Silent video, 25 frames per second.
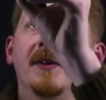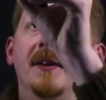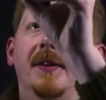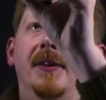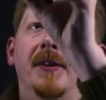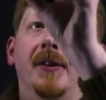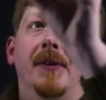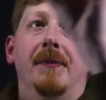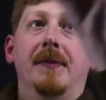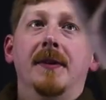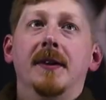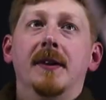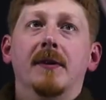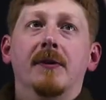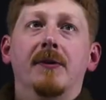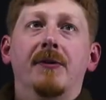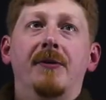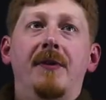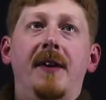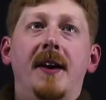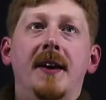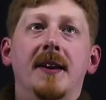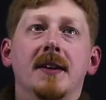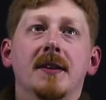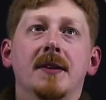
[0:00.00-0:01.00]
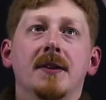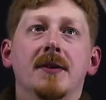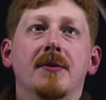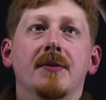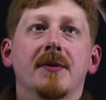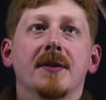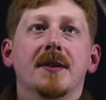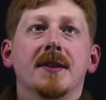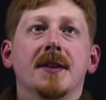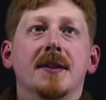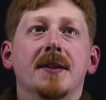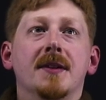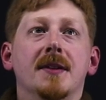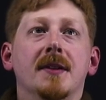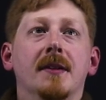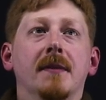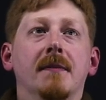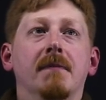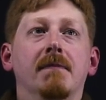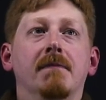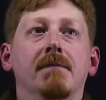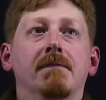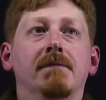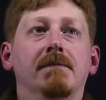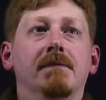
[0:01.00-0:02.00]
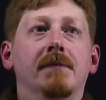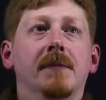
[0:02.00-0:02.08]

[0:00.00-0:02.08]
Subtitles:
this is being fed into the system